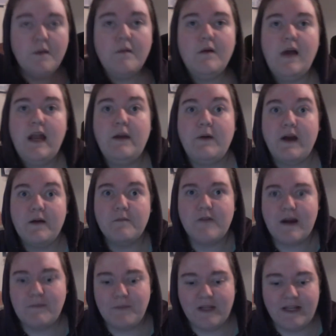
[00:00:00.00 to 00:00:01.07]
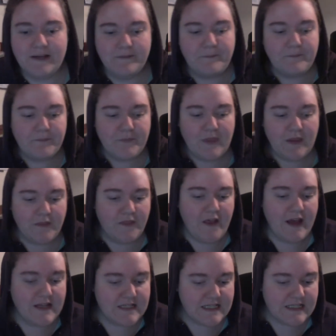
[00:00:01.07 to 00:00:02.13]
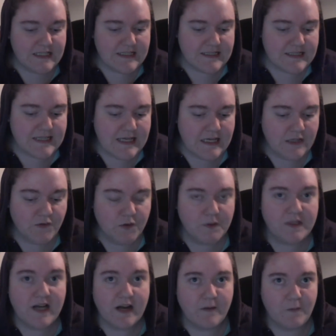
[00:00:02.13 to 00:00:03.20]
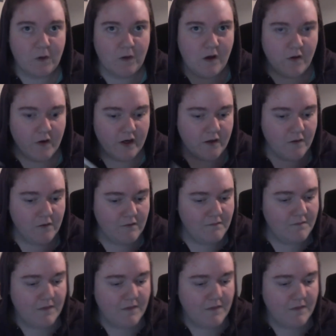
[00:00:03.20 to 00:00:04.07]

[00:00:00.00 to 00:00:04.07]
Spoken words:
Anyway, I'm rambling. That is the Druid Animal Oracle.